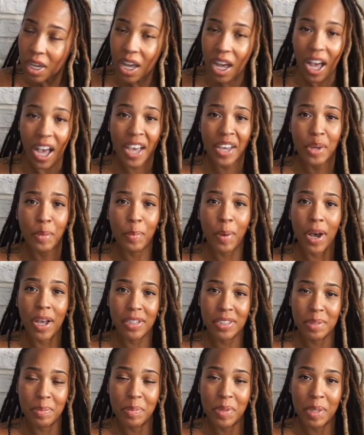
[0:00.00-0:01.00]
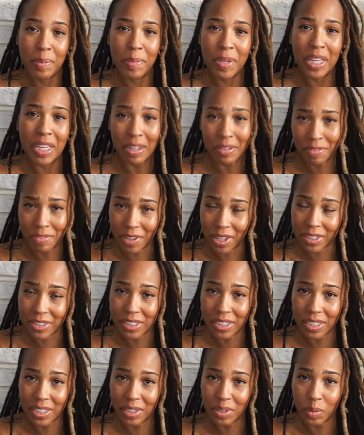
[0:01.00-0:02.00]
I could possibly be
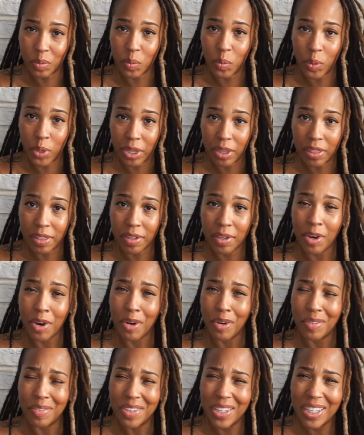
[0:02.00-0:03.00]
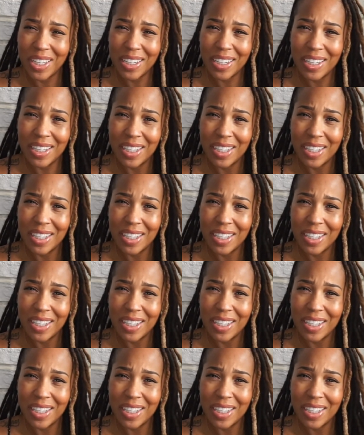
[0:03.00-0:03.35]
infected with COVID.